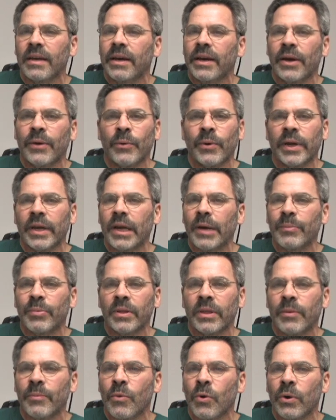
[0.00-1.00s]
I wake up
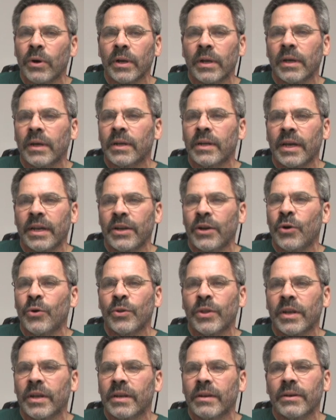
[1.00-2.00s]
in the morning and I know
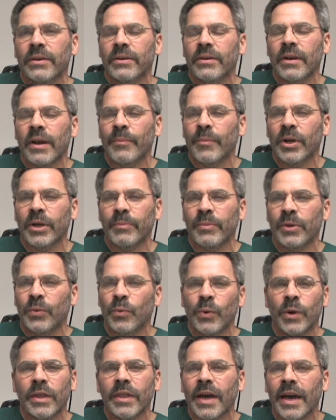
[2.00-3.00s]
that I'm going to be
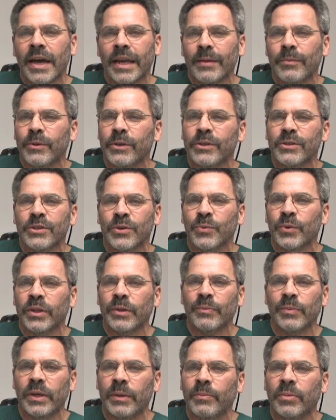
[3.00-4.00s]
with animals and with
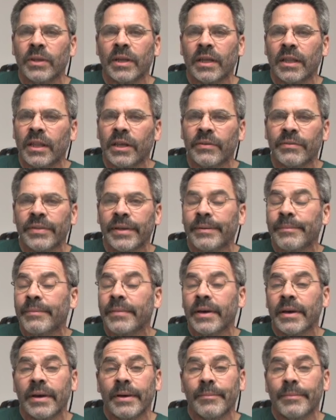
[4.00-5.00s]
the people that love them,
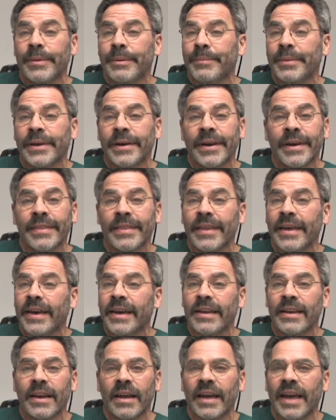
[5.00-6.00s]
but beyond
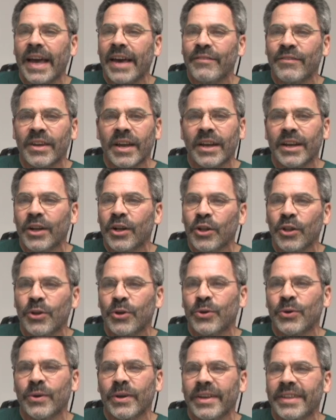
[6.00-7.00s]
that I have not a
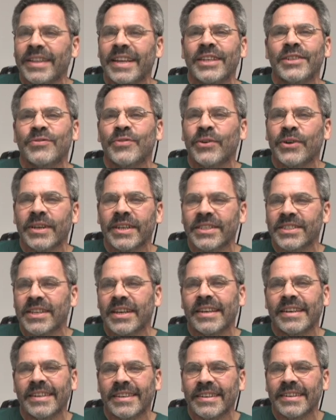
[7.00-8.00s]
clue, and that's very
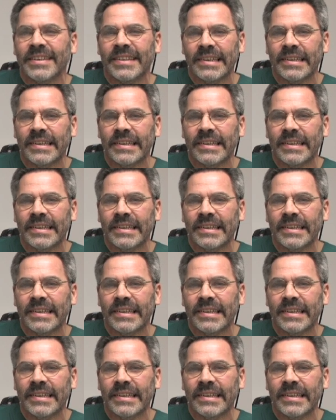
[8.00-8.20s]
exciting.